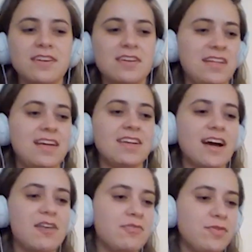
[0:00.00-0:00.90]
like
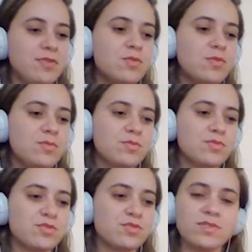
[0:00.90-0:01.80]
I feel
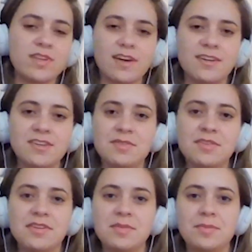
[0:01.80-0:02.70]
so tired,
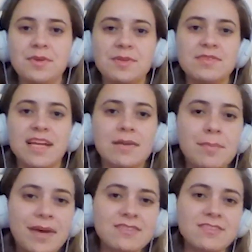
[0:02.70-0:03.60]
like
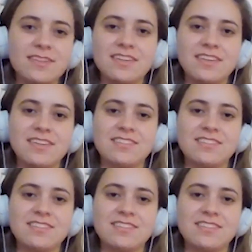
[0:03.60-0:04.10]
mentally.